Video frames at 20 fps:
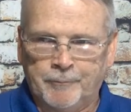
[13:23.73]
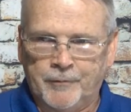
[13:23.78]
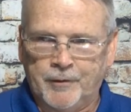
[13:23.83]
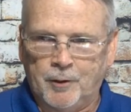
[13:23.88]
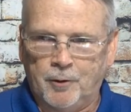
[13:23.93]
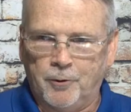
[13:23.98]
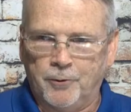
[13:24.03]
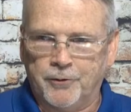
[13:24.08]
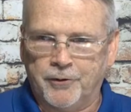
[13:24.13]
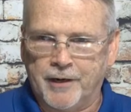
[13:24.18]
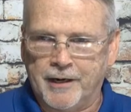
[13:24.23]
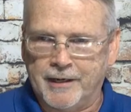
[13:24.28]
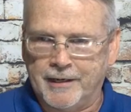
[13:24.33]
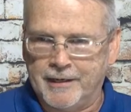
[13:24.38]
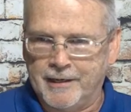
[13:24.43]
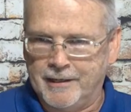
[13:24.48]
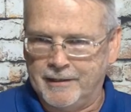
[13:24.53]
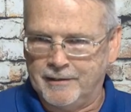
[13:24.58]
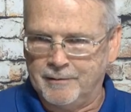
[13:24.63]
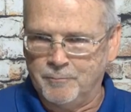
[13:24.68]
The older I
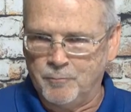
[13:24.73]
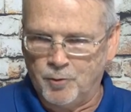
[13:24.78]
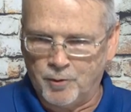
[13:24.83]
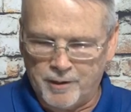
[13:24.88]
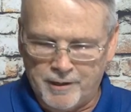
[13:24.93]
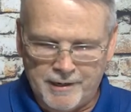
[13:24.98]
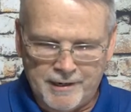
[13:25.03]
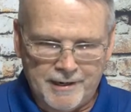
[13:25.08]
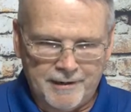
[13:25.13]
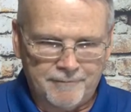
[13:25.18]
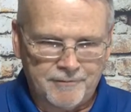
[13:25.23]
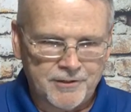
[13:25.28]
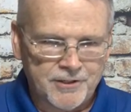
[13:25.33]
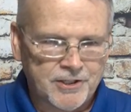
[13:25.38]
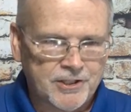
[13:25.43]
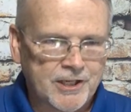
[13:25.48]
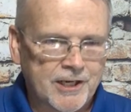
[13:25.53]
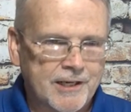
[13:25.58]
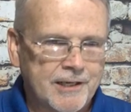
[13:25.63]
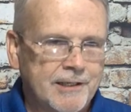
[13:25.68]
get, the more I have to
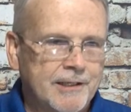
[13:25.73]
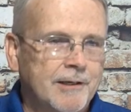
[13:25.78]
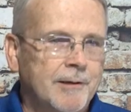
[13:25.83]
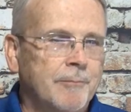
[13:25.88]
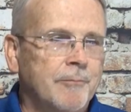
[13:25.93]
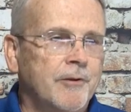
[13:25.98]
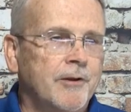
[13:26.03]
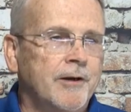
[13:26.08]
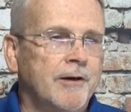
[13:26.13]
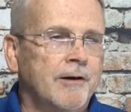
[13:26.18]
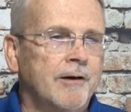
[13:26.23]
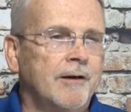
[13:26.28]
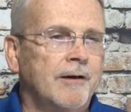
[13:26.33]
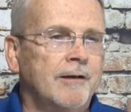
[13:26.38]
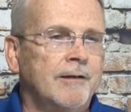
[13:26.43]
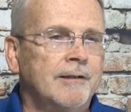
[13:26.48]
shine up there.